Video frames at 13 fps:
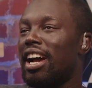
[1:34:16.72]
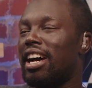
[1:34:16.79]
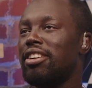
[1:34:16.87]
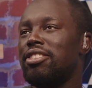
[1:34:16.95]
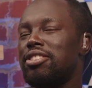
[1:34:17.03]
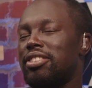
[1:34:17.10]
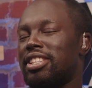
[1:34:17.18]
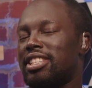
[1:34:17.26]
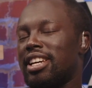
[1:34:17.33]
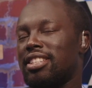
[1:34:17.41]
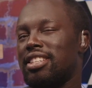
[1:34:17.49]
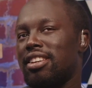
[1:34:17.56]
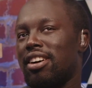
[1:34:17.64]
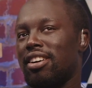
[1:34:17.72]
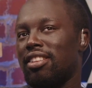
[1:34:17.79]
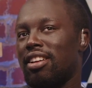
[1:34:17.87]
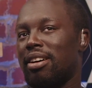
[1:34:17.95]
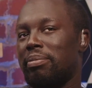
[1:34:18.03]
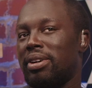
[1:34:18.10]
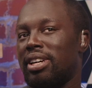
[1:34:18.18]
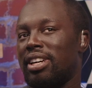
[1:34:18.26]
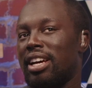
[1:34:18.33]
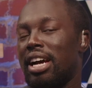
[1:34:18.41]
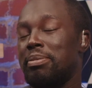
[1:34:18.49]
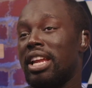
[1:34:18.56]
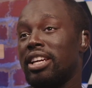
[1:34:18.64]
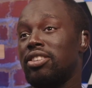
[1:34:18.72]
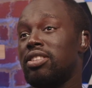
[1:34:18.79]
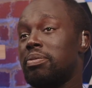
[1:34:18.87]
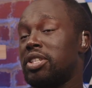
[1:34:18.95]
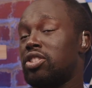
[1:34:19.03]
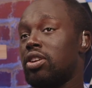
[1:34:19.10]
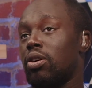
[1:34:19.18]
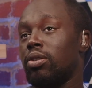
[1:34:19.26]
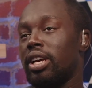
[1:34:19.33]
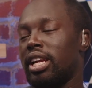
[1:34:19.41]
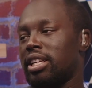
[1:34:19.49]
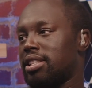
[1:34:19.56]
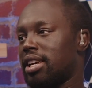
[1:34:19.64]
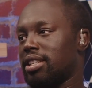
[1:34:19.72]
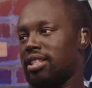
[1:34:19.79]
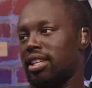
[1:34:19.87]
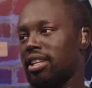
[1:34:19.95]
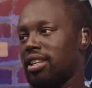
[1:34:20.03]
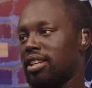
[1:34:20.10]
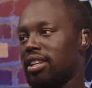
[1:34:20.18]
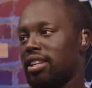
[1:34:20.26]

I don't do the text to talk a lot, but I mean, I used to be so good at texting.